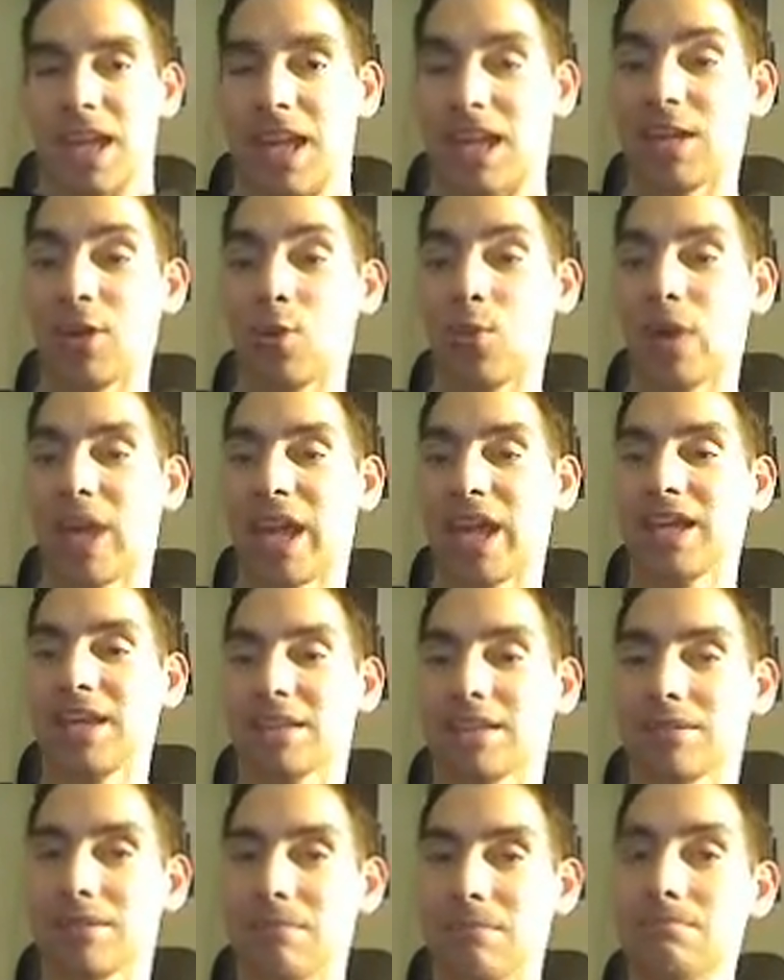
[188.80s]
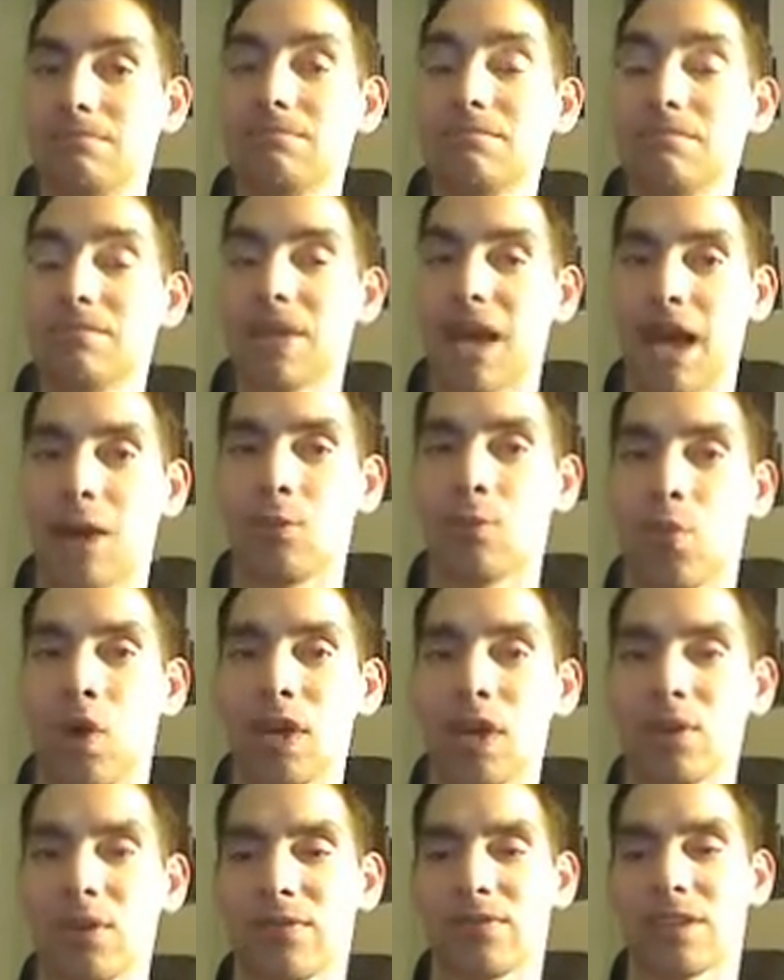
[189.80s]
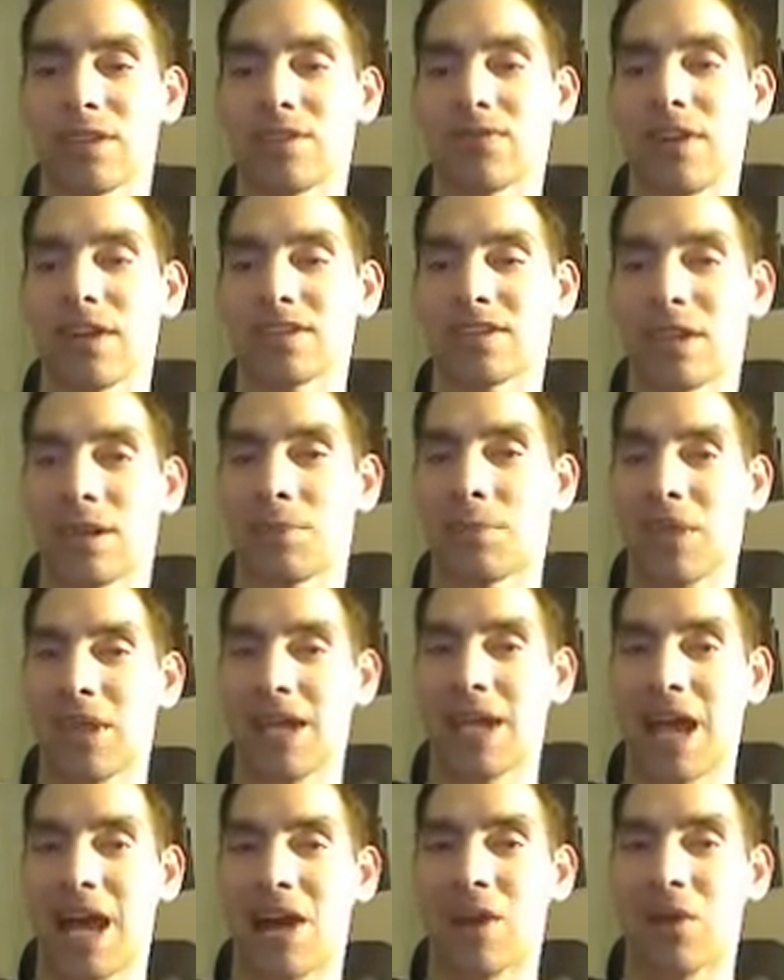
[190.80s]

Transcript: In a way, I wonder if this fight's going to play